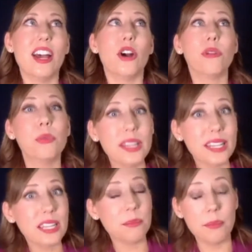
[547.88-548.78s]

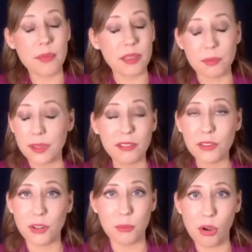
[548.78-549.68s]
really
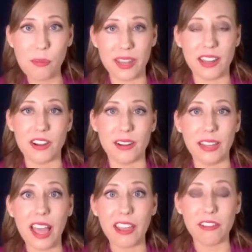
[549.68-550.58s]
pivotal moment in our
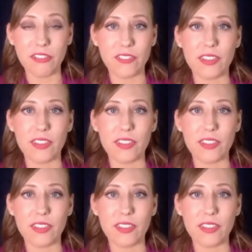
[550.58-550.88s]
life.